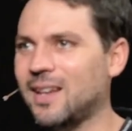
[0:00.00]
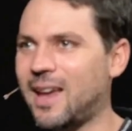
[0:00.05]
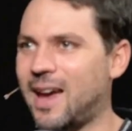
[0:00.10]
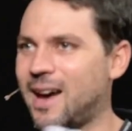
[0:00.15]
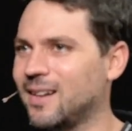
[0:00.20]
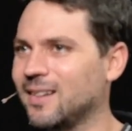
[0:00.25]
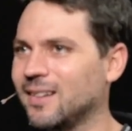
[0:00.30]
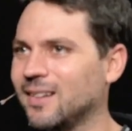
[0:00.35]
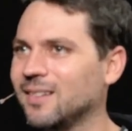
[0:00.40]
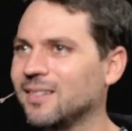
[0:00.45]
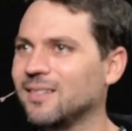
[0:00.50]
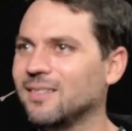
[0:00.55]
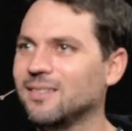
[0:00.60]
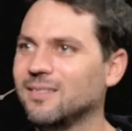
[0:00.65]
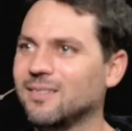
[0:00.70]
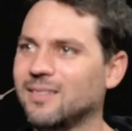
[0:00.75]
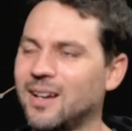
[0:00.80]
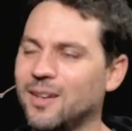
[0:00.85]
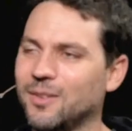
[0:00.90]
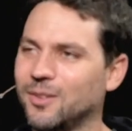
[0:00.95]
add
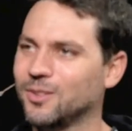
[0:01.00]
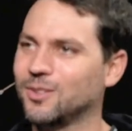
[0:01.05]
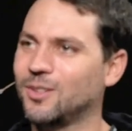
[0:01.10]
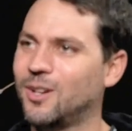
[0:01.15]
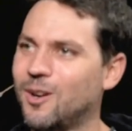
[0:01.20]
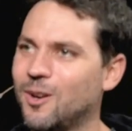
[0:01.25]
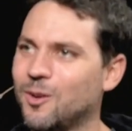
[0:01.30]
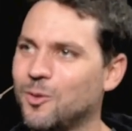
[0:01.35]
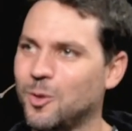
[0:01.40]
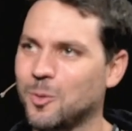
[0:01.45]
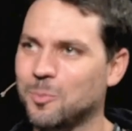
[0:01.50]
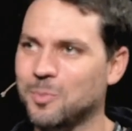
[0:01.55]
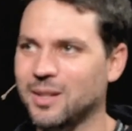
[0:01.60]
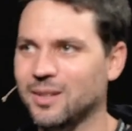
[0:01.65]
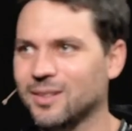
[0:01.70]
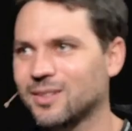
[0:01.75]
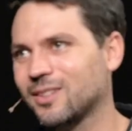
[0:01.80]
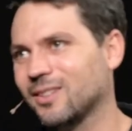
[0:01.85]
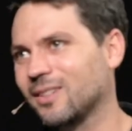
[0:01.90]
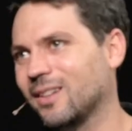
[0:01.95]
in. Now there's a hardware
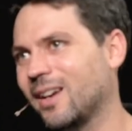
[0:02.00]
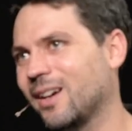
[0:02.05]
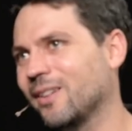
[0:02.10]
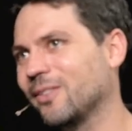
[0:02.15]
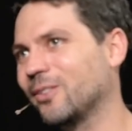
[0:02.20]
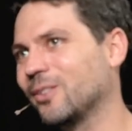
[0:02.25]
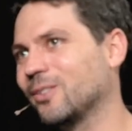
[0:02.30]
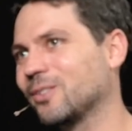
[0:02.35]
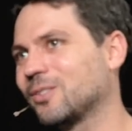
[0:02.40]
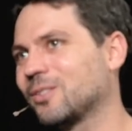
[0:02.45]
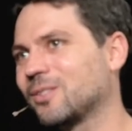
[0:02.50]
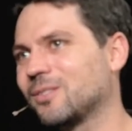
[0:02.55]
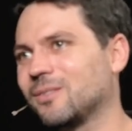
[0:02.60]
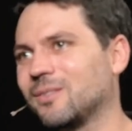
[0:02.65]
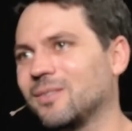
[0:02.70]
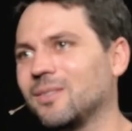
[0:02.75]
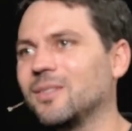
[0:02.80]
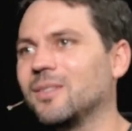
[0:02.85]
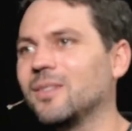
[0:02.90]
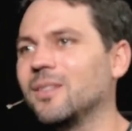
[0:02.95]
piece, and now there's
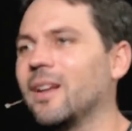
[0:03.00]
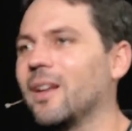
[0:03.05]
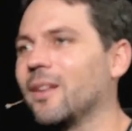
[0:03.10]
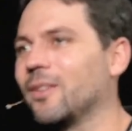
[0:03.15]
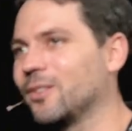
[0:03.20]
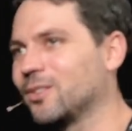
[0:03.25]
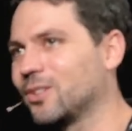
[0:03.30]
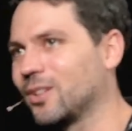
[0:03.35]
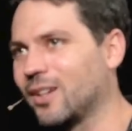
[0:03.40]
a